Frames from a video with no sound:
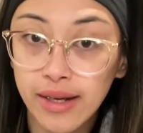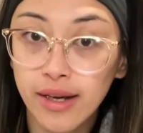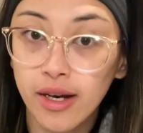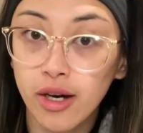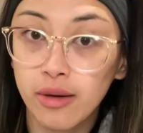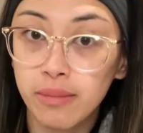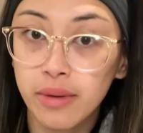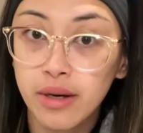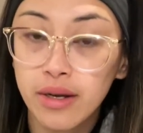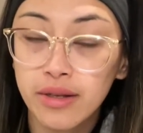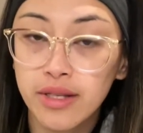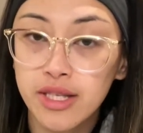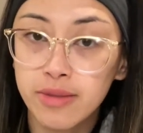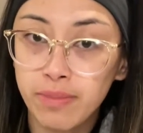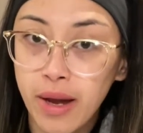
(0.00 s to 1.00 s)
help
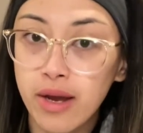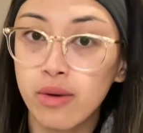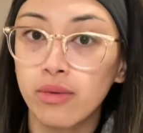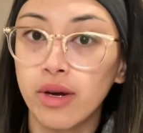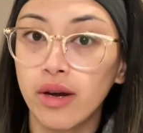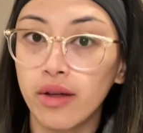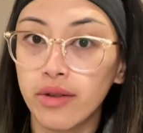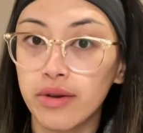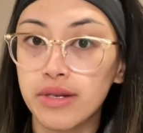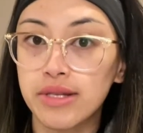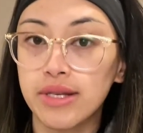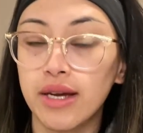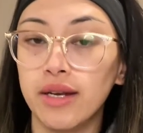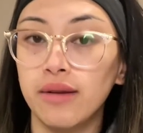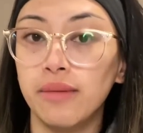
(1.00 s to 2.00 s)
despite what others
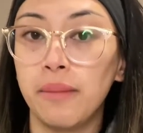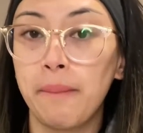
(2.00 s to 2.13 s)
said.